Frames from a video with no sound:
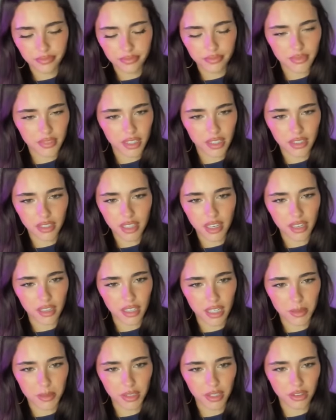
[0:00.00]
yeah, I
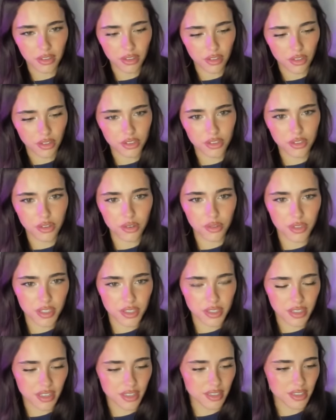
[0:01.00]
mean, looks are only
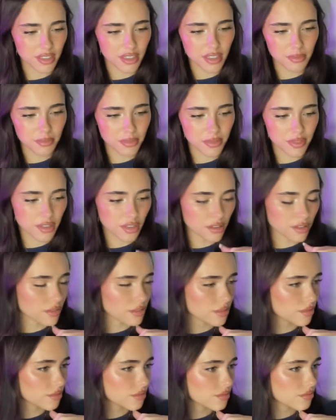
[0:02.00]
skin deep, so
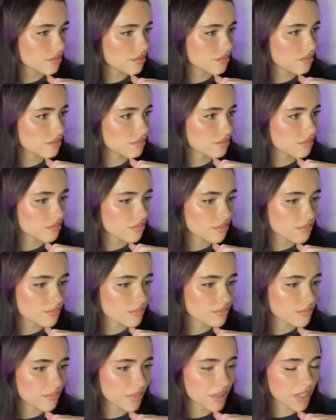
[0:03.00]

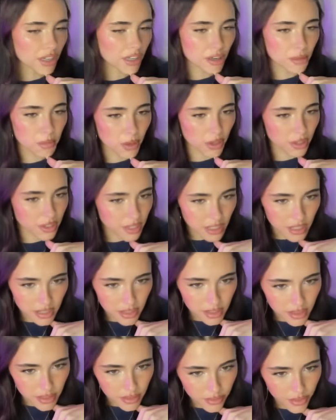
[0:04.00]
be a good
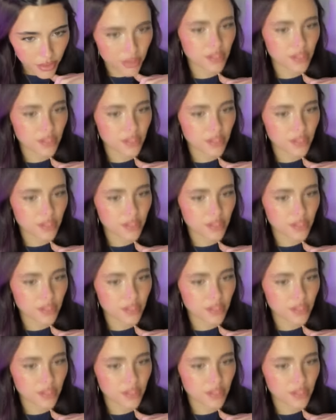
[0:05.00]
person first and